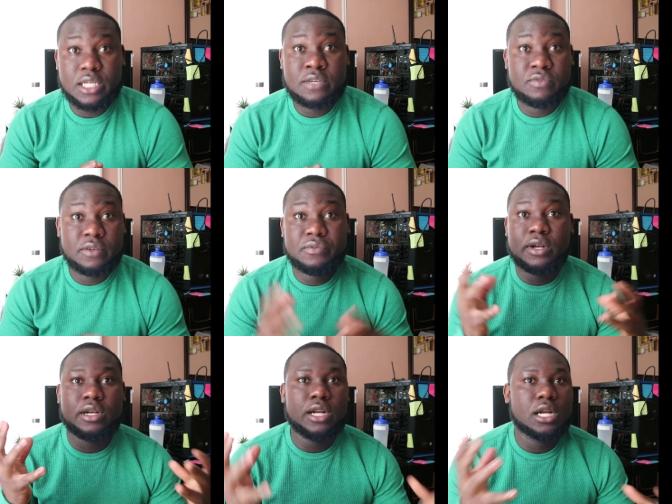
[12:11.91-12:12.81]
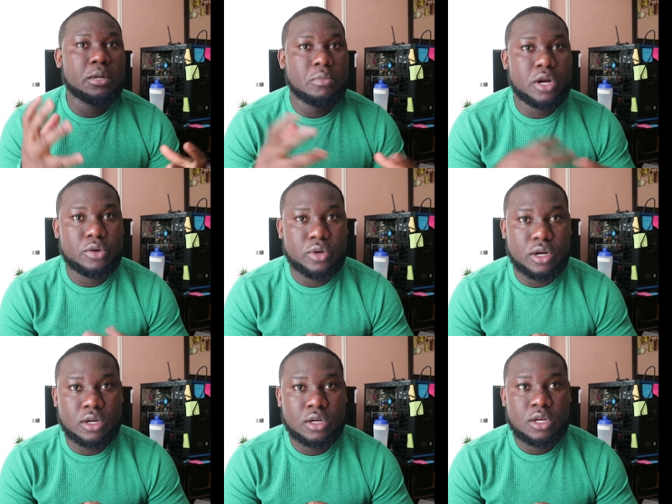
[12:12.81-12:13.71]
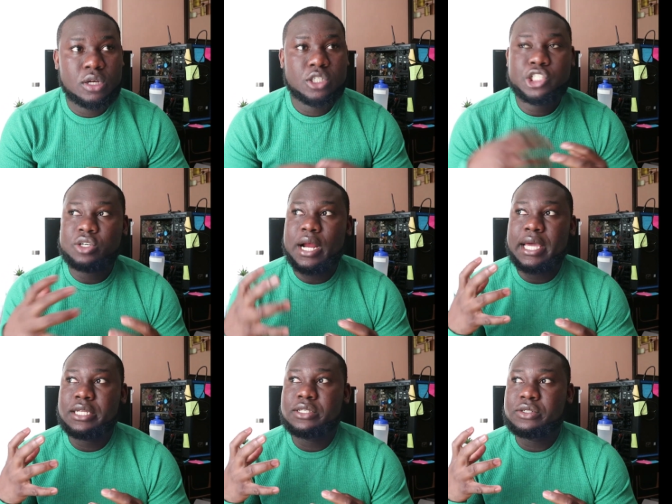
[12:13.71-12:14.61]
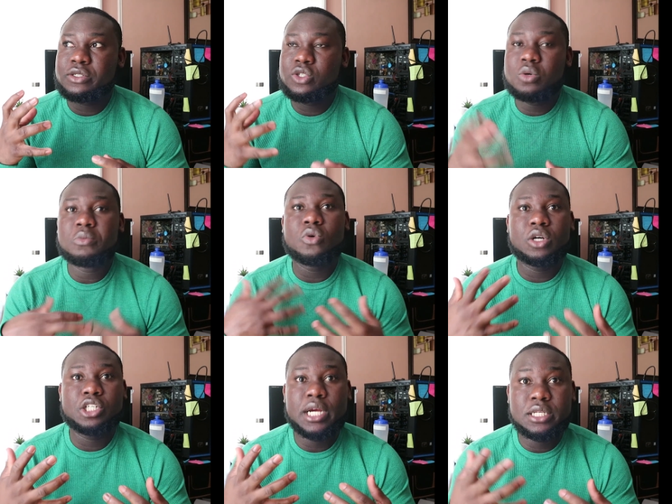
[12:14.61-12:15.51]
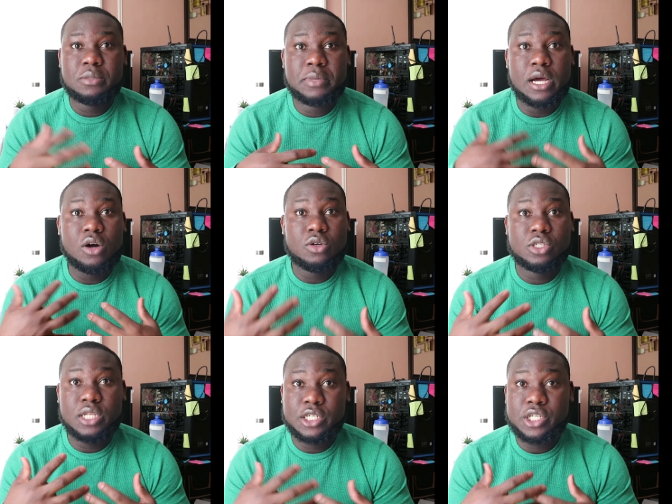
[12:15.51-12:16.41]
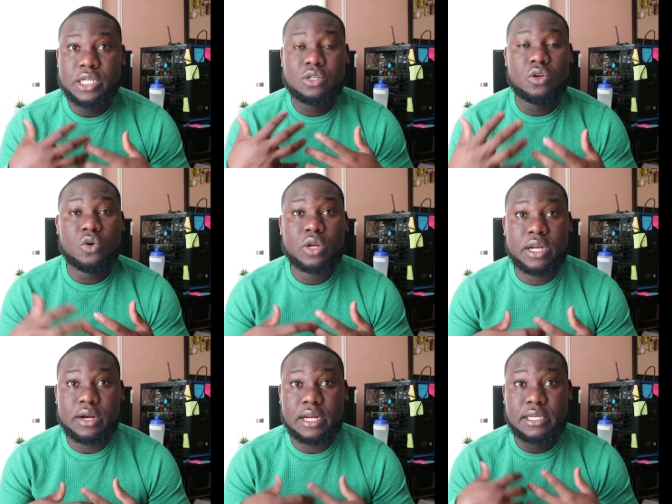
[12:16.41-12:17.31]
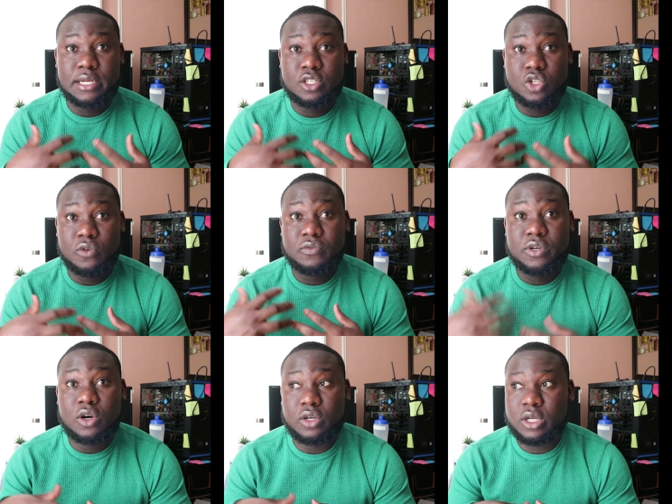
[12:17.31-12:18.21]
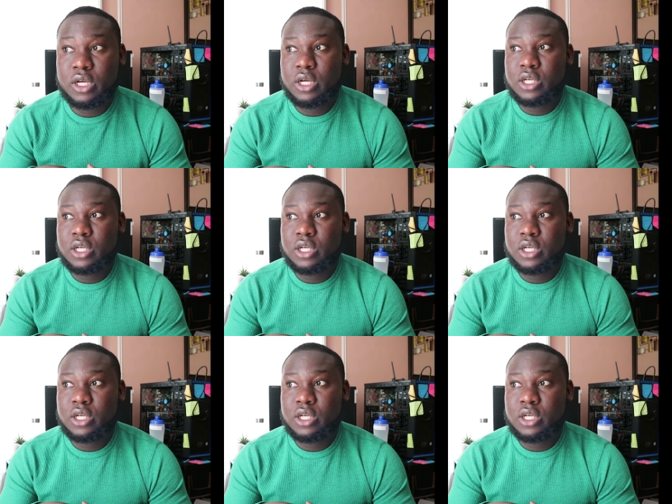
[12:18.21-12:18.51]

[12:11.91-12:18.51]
Even if you're not the breadwinner, try to do more. Try to be a hustler. Try to go out there and get stuff done.